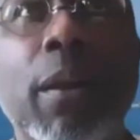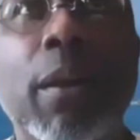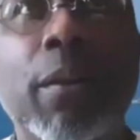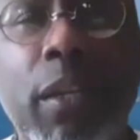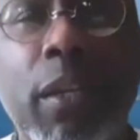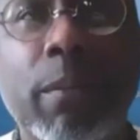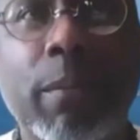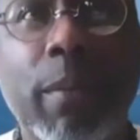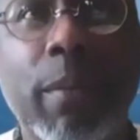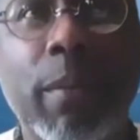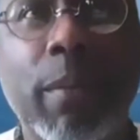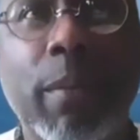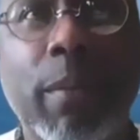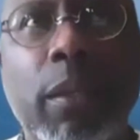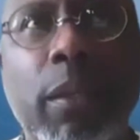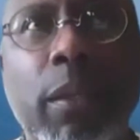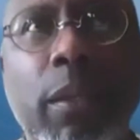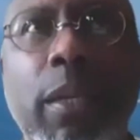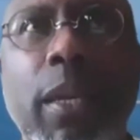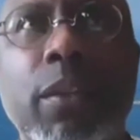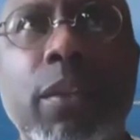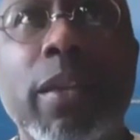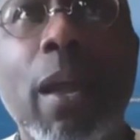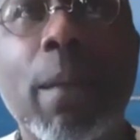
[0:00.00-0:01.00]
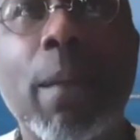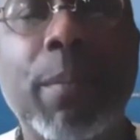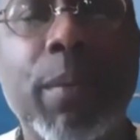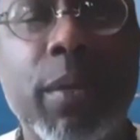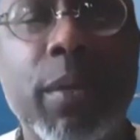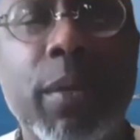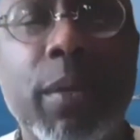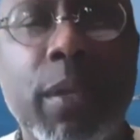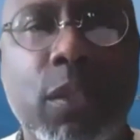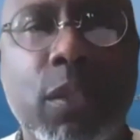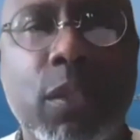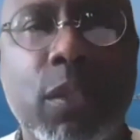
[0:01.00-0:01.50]
else about looking at the
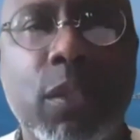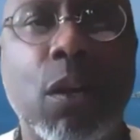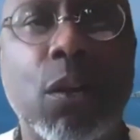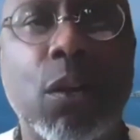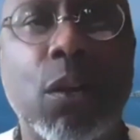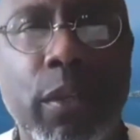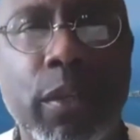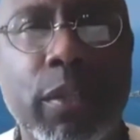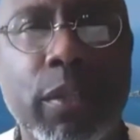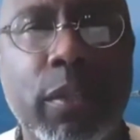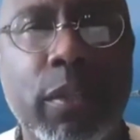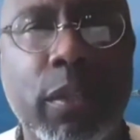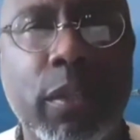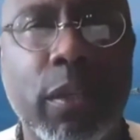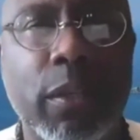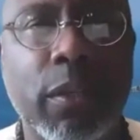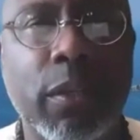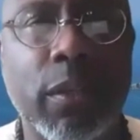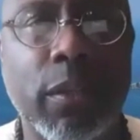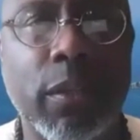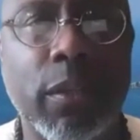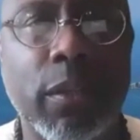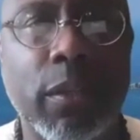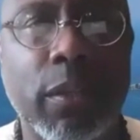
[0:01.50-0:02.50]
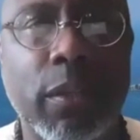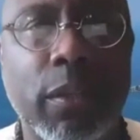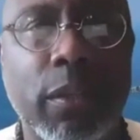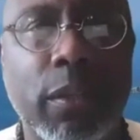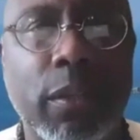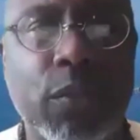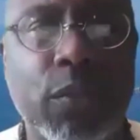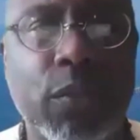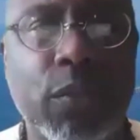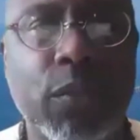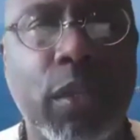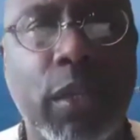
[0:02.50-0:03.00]
Japanese culture, and this is
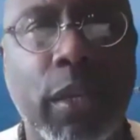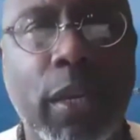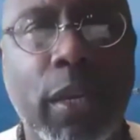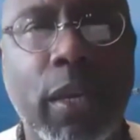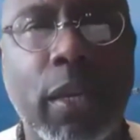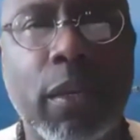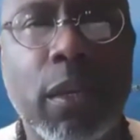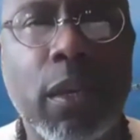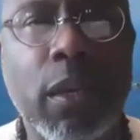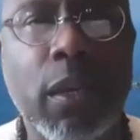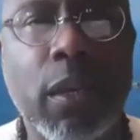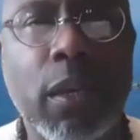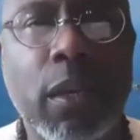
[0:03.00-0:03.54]
interesting again,